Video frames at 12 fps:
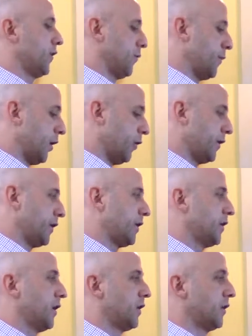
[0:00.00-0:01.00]
The
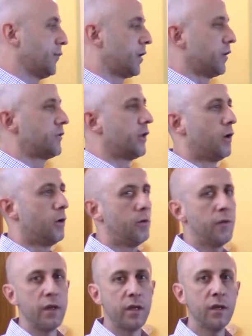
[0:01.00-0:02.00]
melody, the pedal
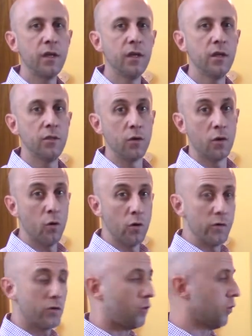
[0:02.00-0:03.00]
tone, the key, the
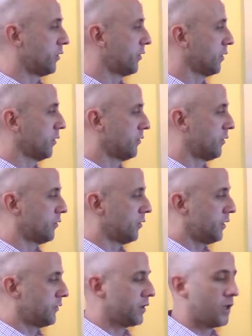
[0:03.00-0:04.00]
chords, chord scales, these all
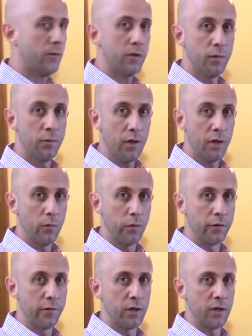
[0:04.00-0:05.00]
have to come into play when
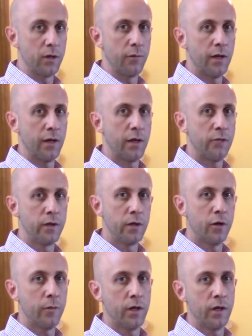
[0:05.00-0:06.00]
you're thinking about how to
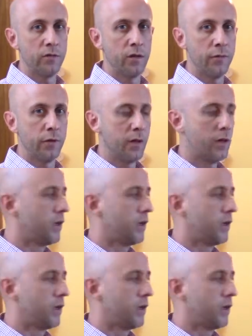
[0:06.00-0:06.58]
reharmonize something,